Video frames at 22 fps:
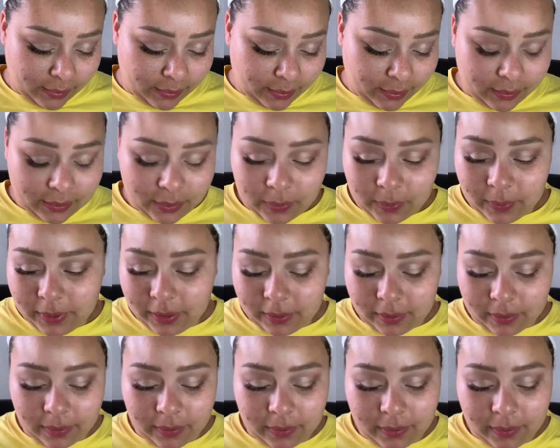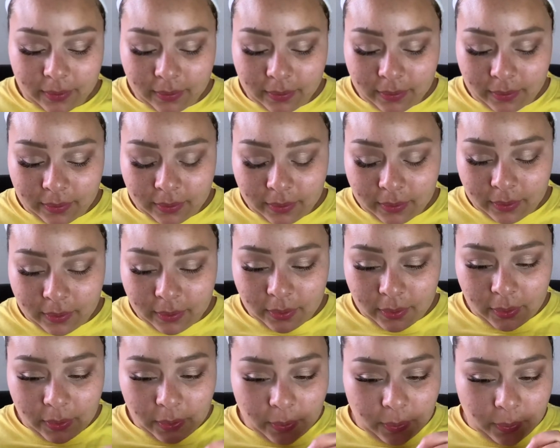That's weird.
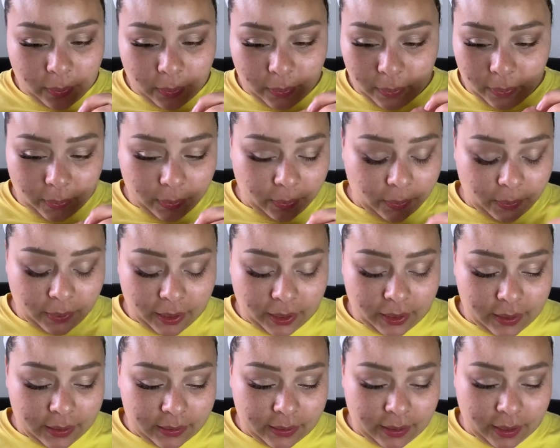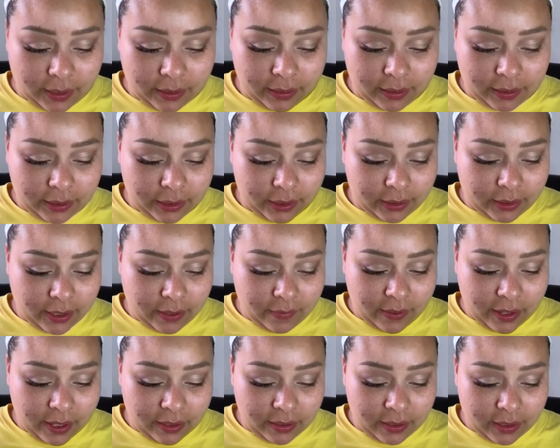I guess eyelashes
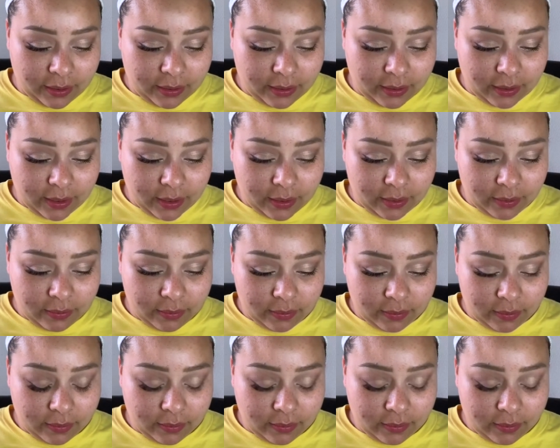have highlights now.